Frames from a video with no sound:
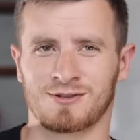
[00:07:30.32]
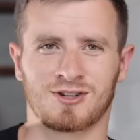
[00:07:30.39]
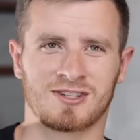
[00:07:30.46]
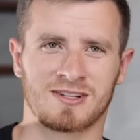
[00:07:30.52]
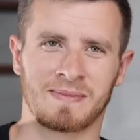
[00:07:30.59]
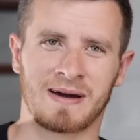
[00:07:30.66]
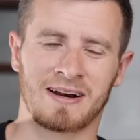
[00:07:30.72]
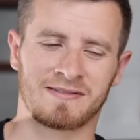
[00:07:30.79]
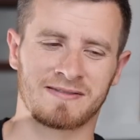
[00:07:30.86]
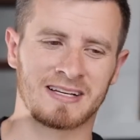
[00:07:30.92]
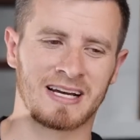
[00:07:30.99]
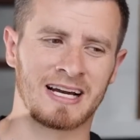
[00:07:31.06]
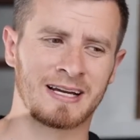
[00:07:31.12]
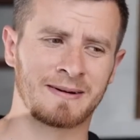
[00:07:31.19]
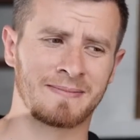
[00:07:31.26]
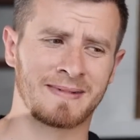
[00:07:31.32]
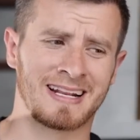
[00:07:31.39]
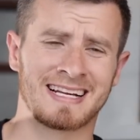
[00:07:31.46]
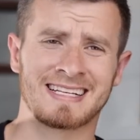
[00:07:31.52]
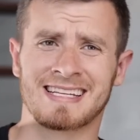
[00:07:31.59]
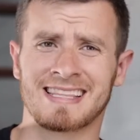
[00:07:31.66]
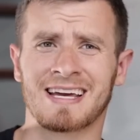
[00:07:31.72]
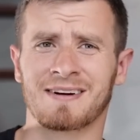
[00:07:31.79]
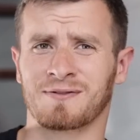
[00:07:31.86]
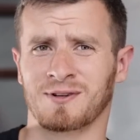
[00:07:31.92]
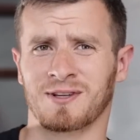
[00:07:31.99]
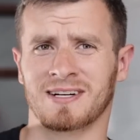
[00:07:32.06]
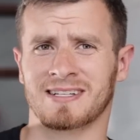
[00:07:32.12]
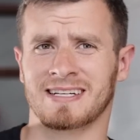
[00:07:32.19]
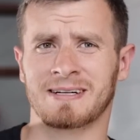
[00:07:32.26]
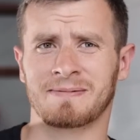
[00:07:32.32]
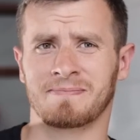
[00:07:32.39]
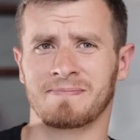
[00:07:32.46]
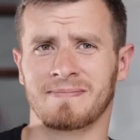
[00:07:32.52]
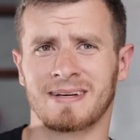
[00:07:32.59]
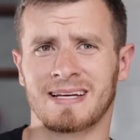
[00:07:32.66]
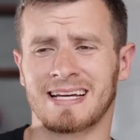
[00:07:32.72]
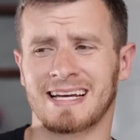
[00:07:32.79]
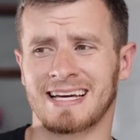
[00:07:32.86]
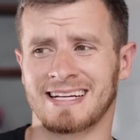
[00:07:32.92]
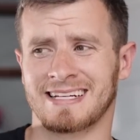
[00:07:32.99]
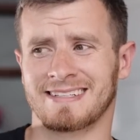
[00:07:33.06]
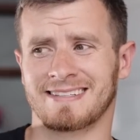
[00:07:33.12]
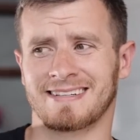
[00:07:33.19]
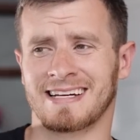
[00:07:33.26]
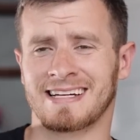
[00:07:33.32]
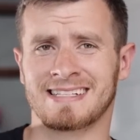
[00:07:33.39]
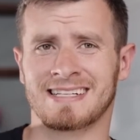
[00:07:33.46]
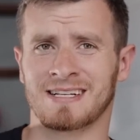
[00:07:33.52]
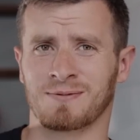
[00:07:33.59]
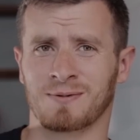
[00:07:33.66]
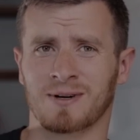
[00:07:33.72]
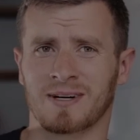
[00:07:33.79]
It's just a matter of time. And I did that for a long time and it, it didn't